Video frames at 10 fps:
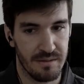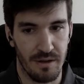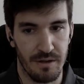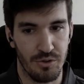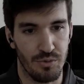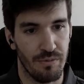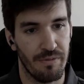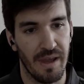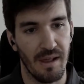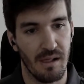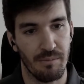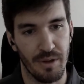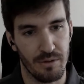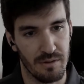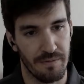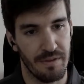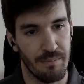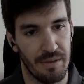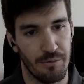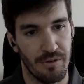start to fail because of the
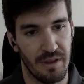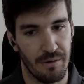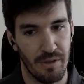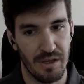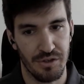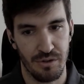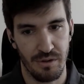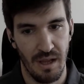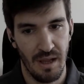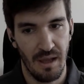battery degradation,